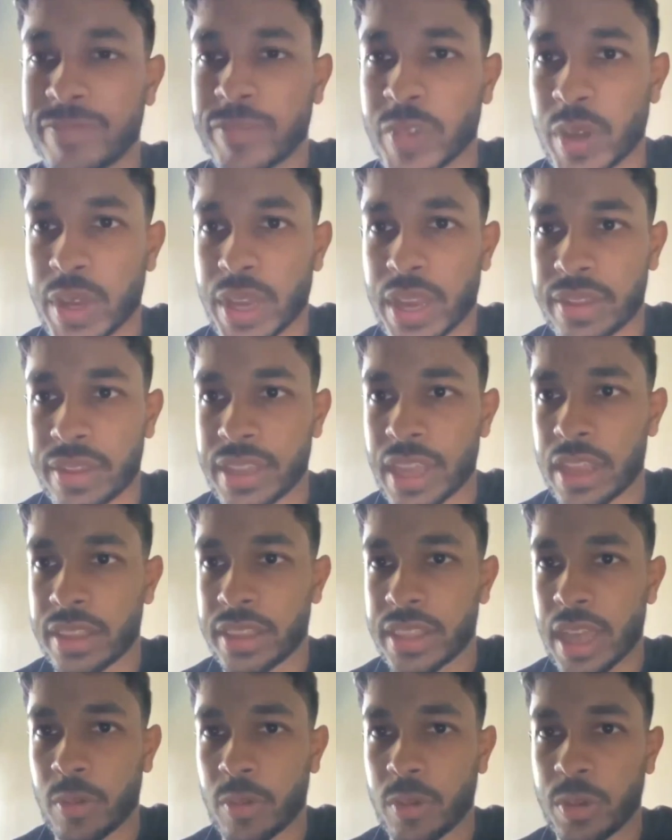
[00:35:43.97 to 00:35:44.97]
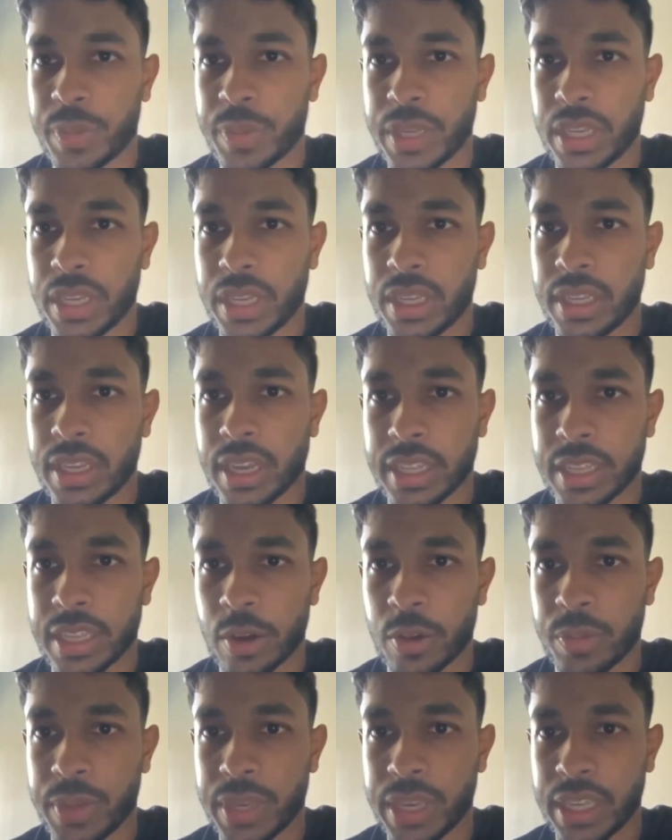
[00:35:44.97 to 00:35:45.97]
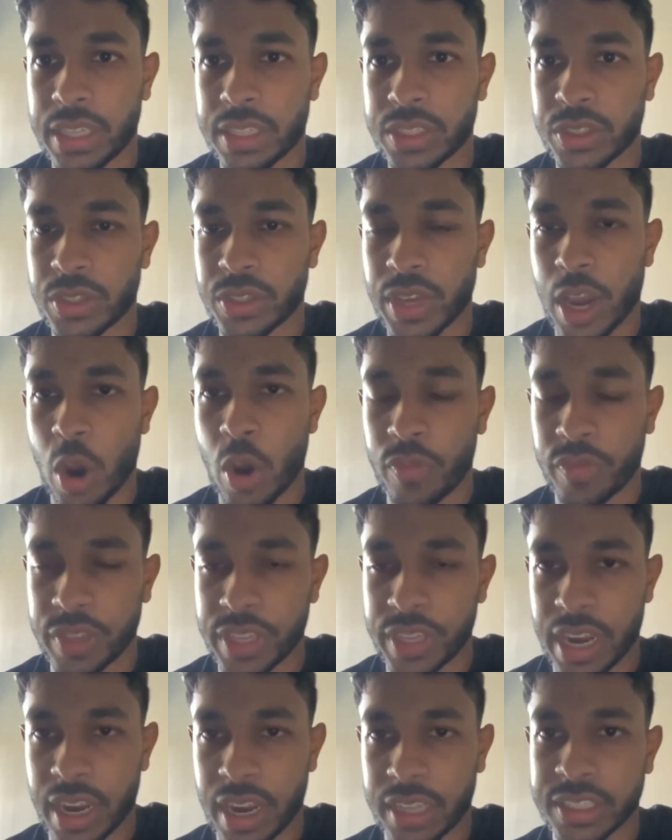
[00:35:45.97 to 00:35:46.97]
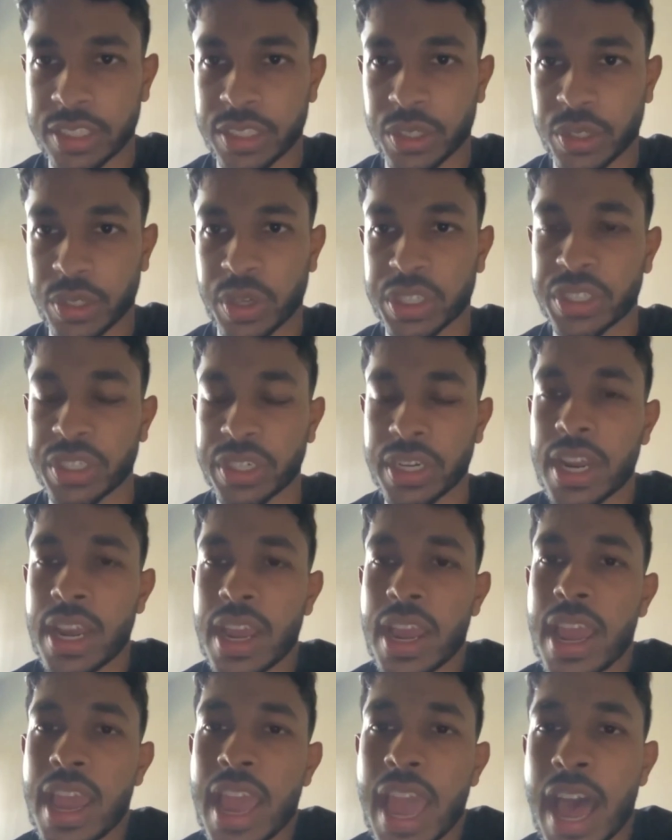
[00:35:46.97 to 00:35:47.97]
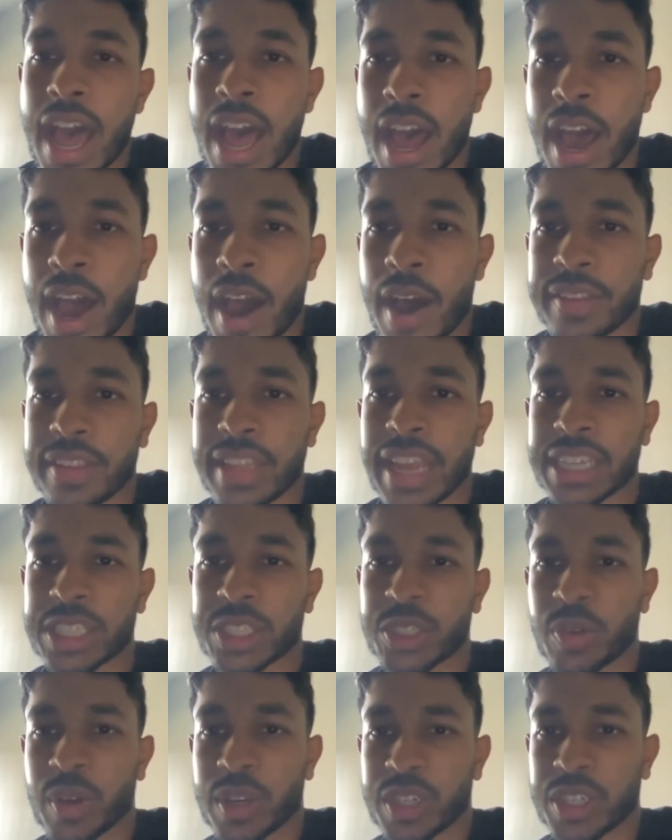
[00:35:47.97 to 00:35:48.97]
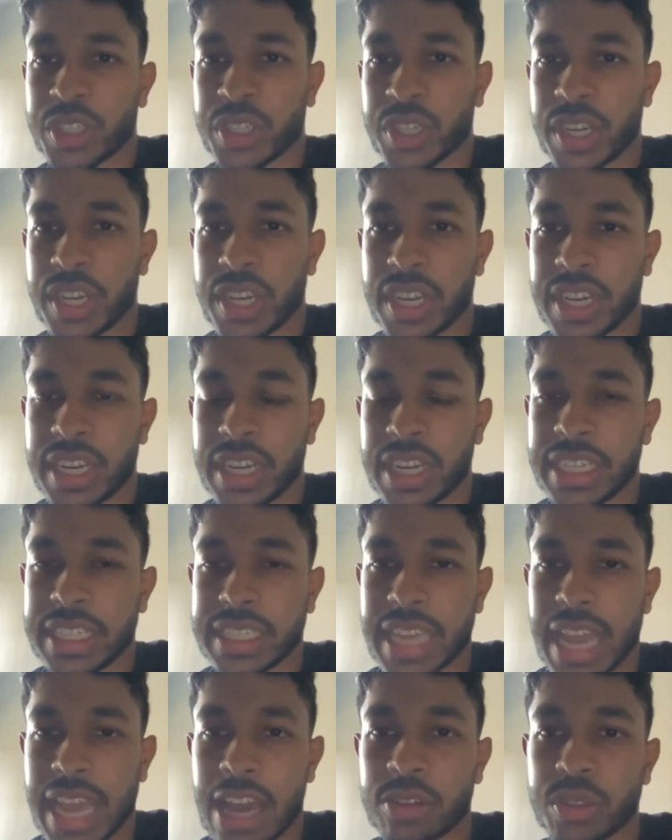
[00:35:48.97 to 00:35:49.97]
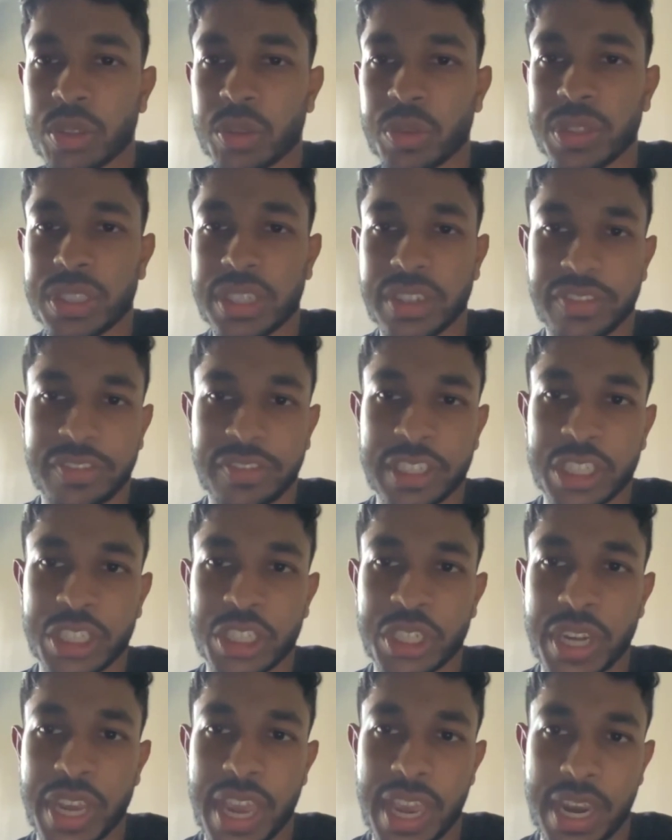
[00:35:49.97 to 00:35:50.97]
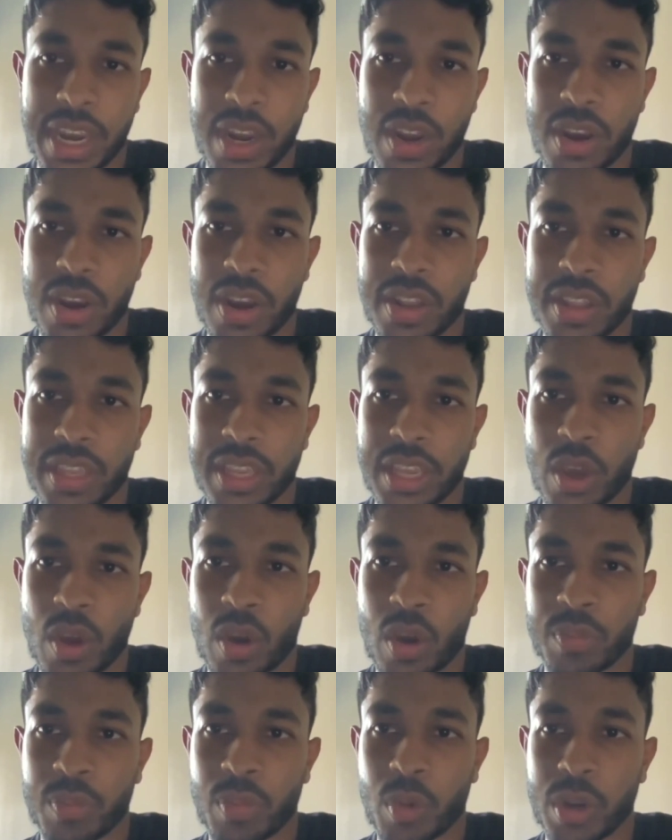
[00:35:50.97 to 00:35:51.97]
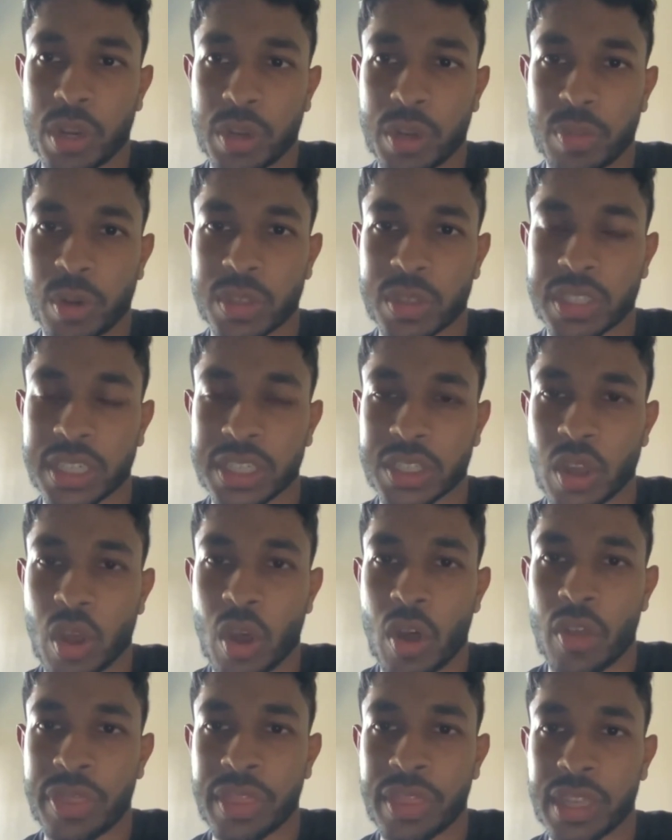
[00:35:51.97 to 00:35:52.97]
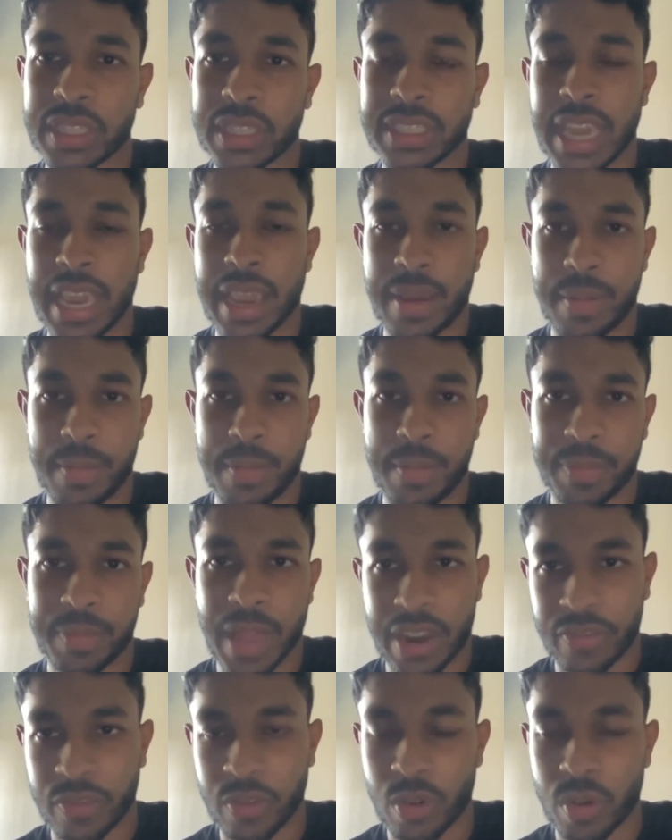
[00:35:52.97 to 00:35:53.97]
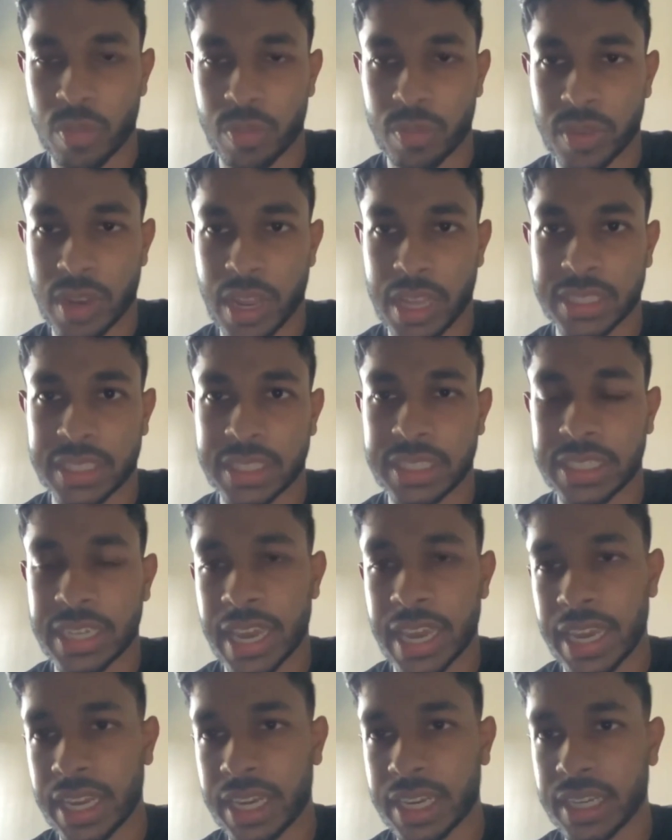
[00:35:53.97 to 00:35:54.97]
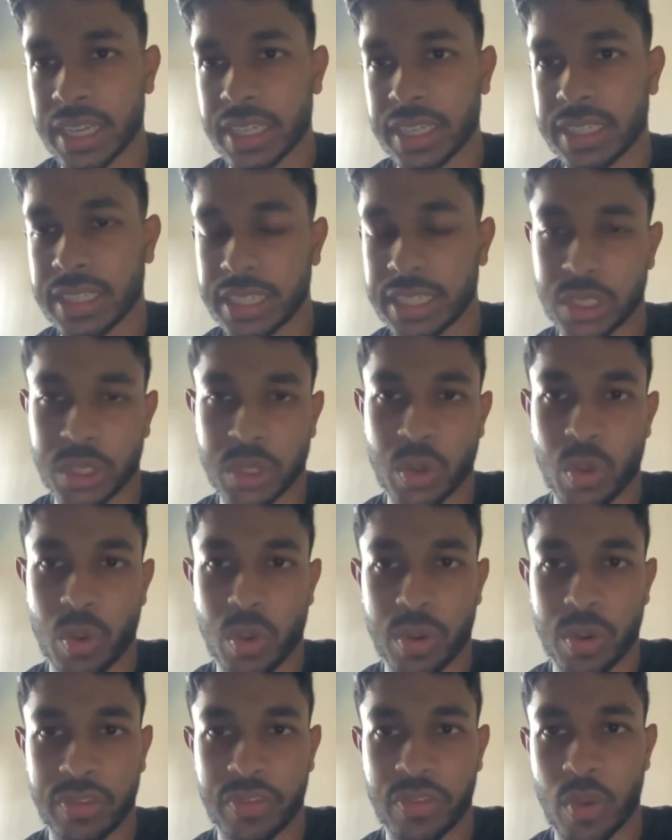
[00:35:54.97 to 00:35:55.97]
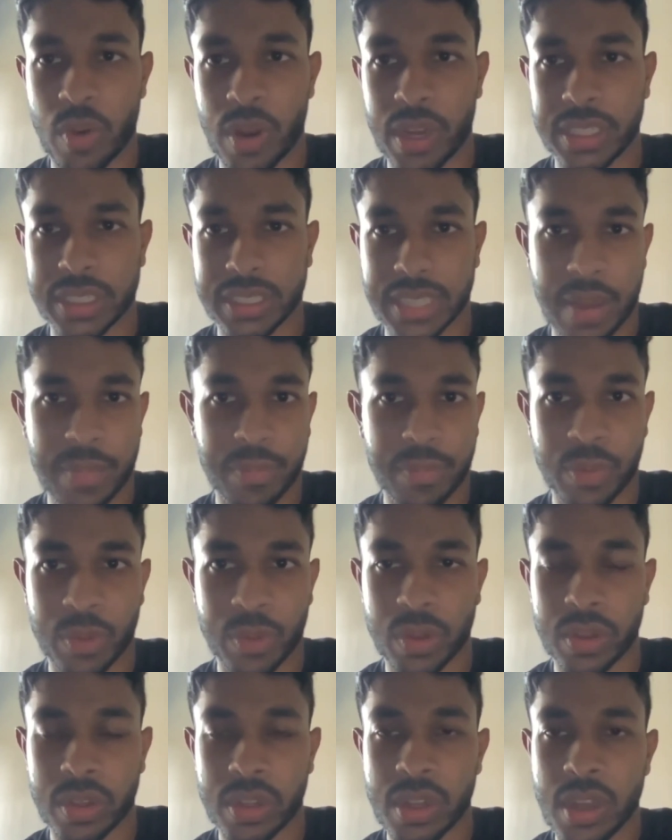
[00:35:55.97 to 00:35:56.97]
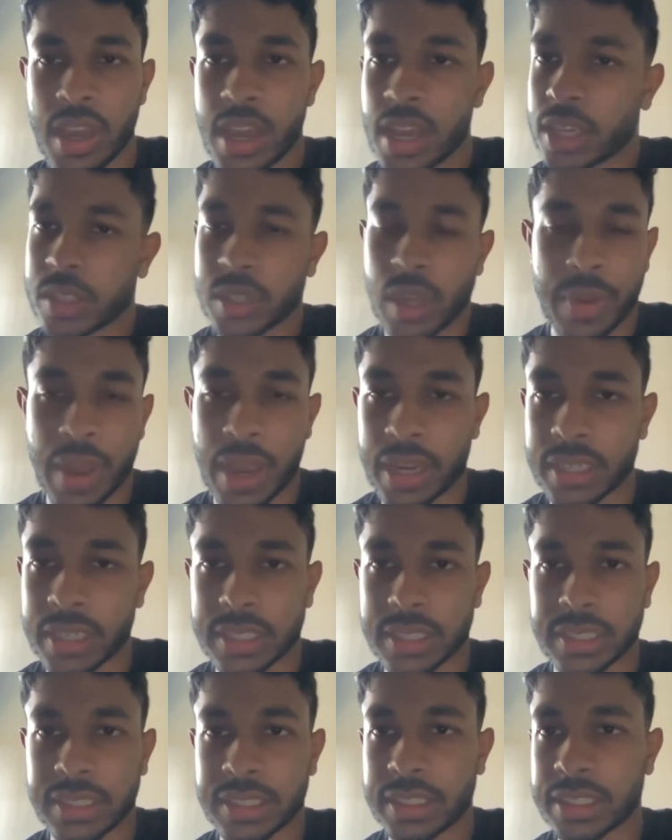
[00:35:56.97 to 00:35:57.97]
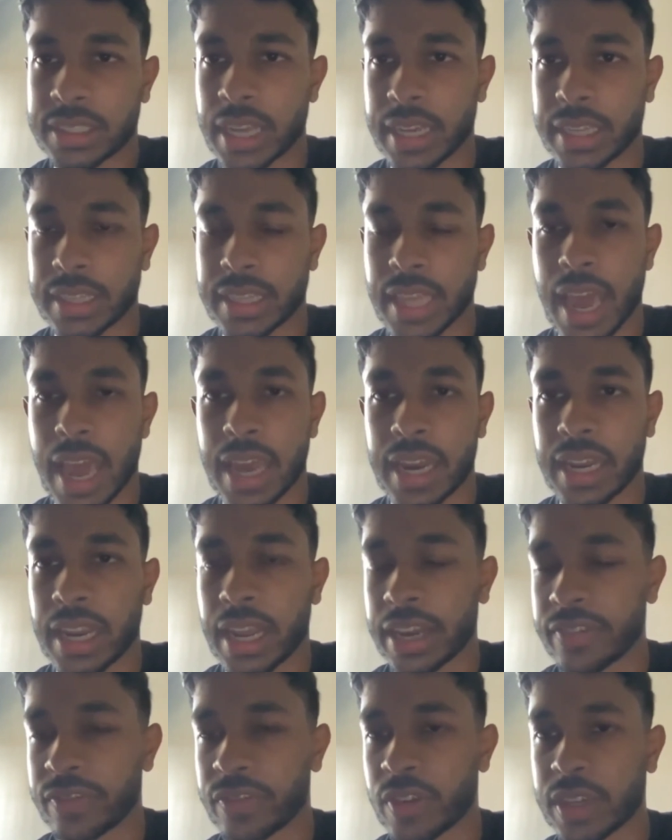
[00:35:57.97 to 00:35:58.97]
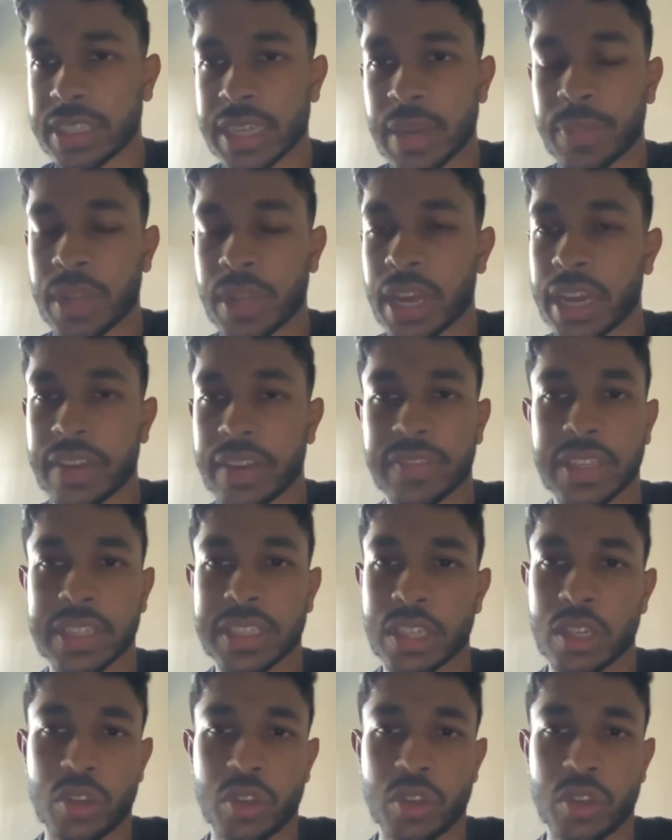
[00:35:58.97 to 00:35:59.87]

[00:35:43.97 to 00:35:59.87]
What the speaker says: So that would be it. So hopefully that answers your question. Next question is, how do you differentiate the onboarding process on the same platform? Let's take Discord, for example. So I can take that. Like, for example, like if there's a